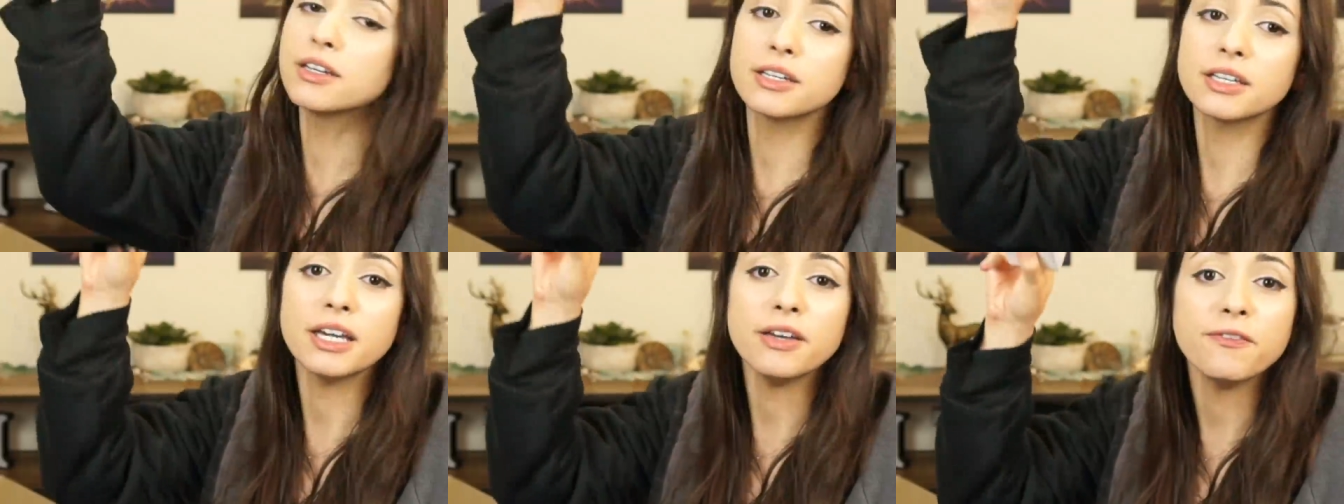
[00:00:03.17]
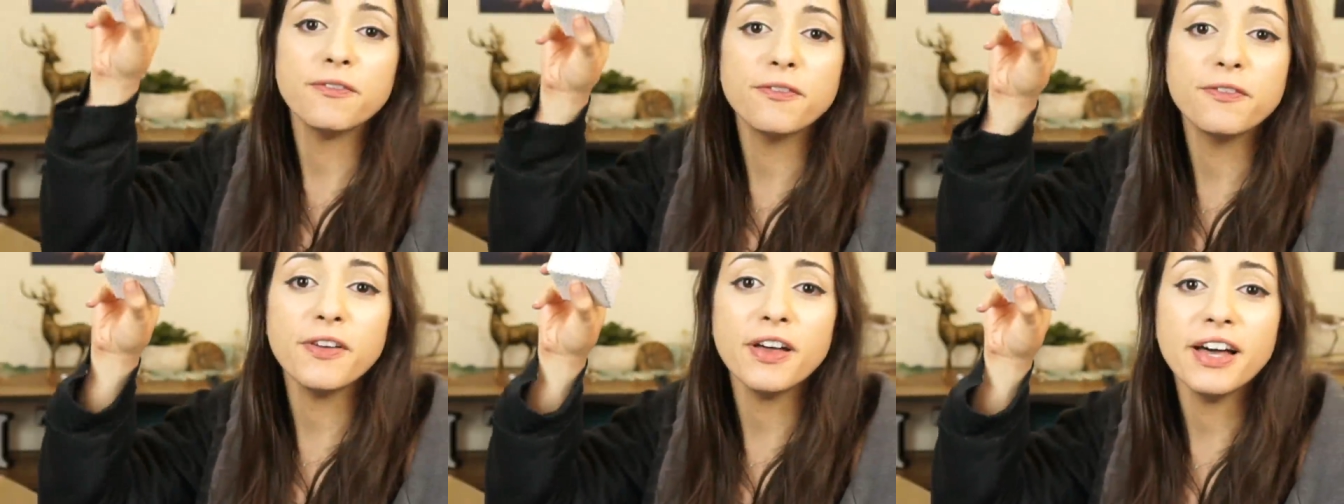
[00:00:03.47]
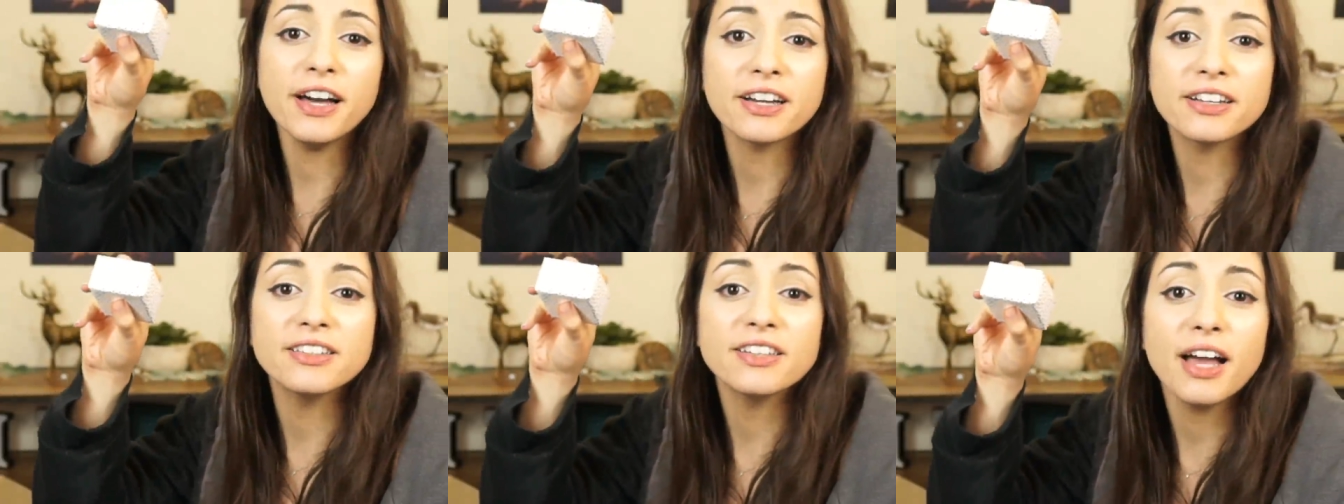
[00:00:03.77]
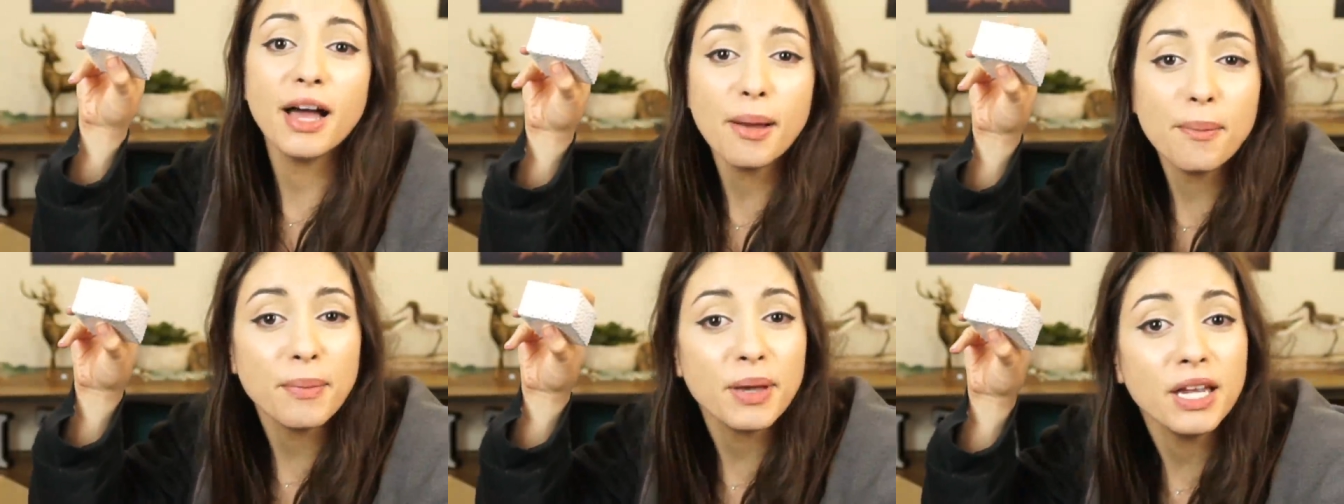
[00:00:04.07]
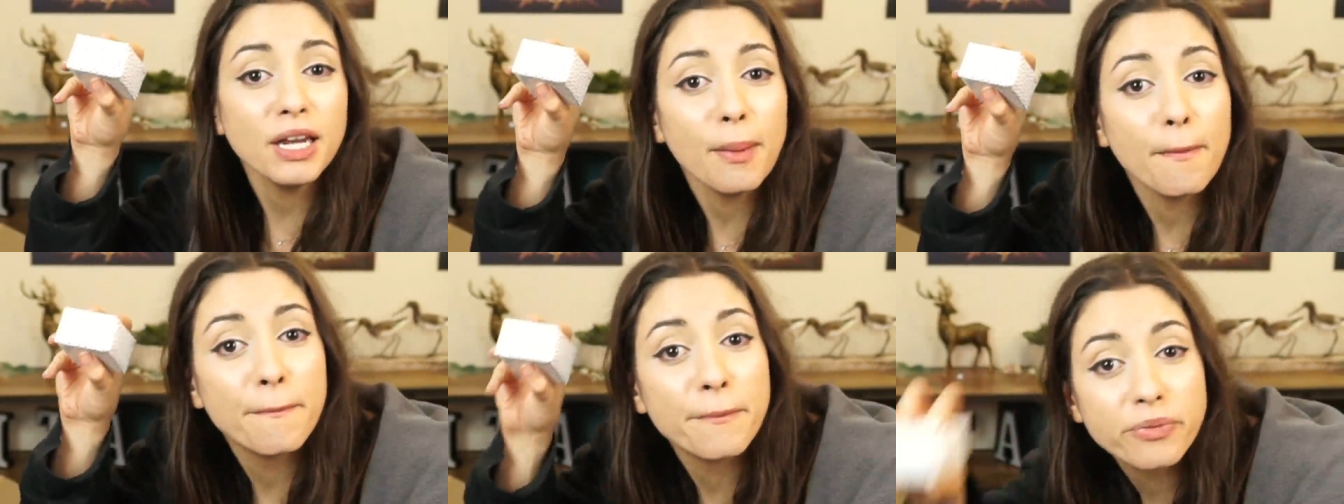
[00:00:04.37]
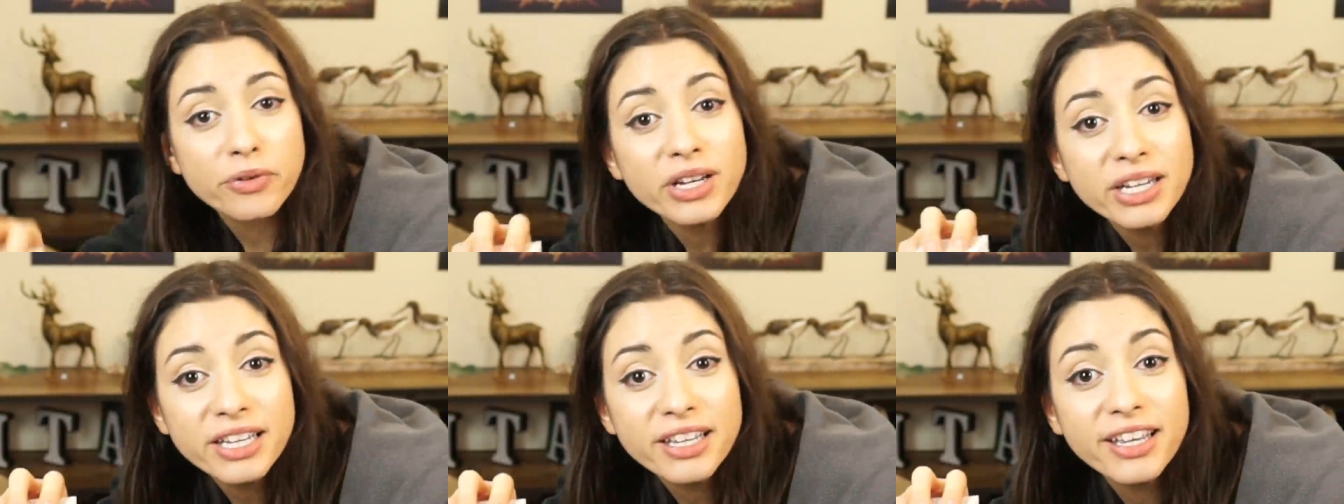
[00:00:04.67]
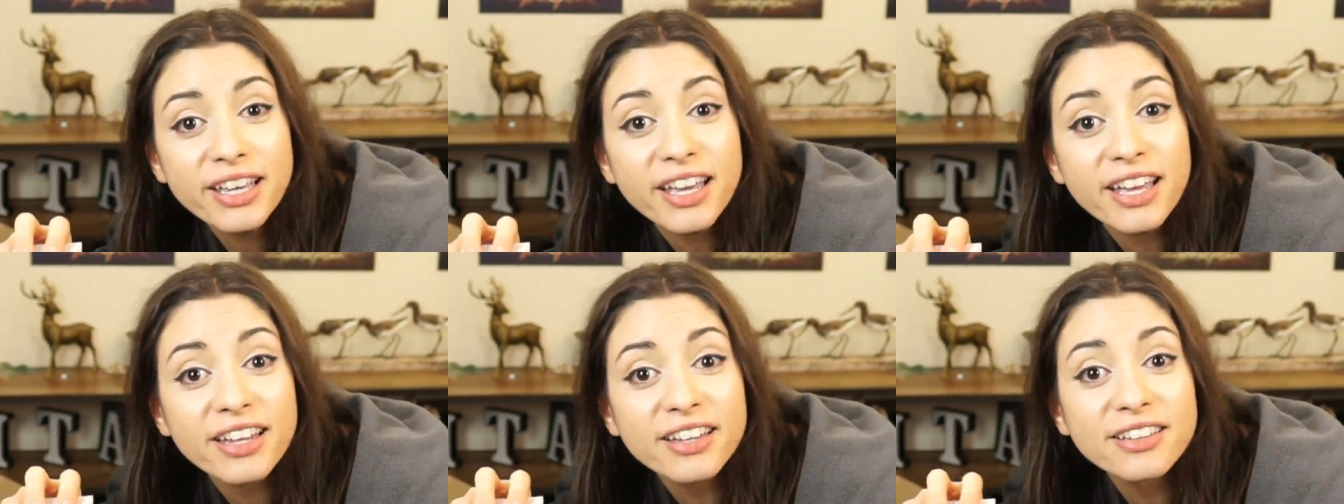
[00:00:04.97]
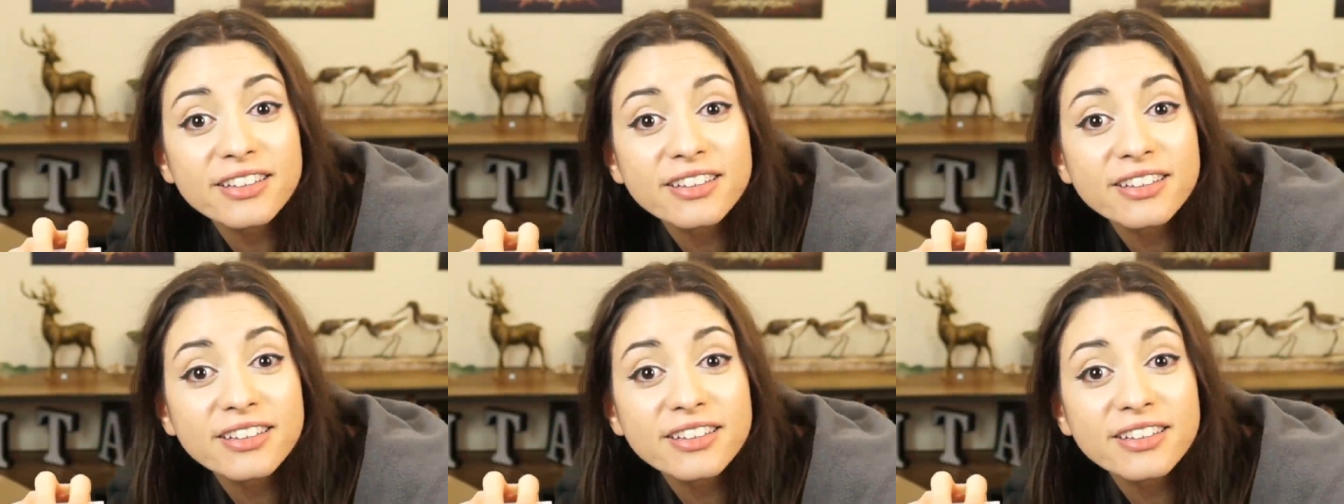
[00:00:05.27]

get fucked. I'm gonna break it.